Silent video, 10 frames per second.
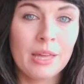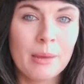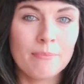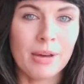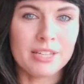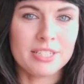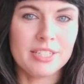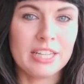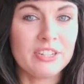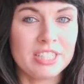But
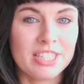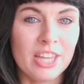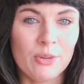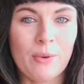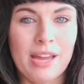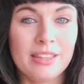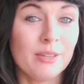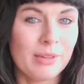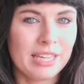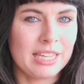there is another way
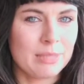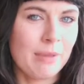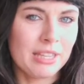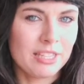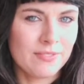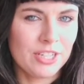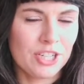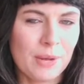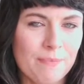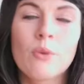that we can explain this
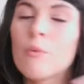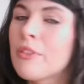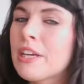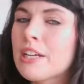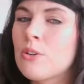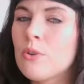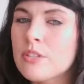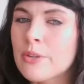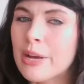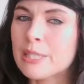feature. One that can
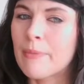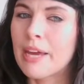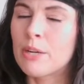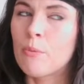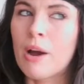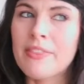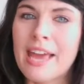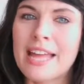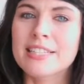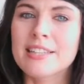also explain why the
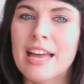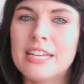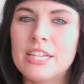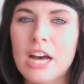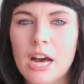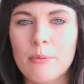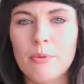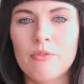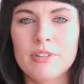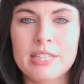Ents end up
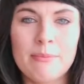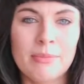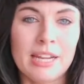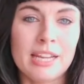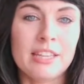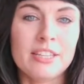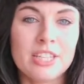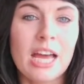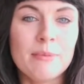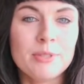resembling the
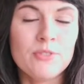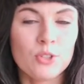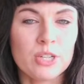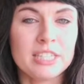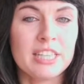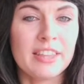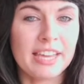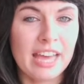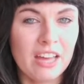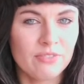types of trees that they
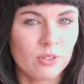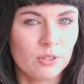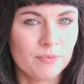care for.